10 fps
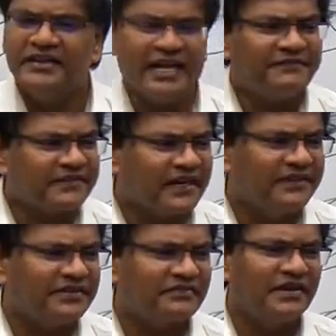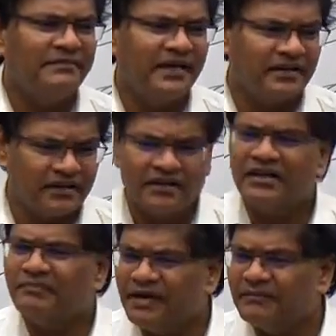their fiscal deficit will be
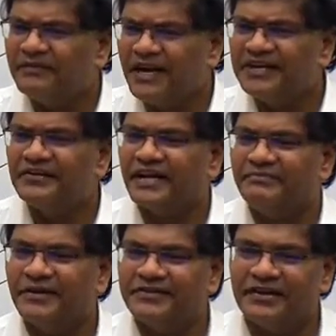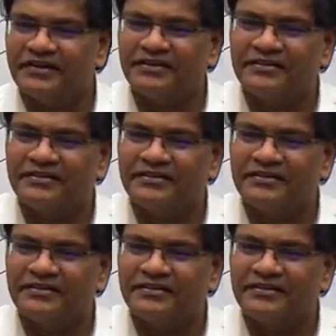minimum 8 to 10%.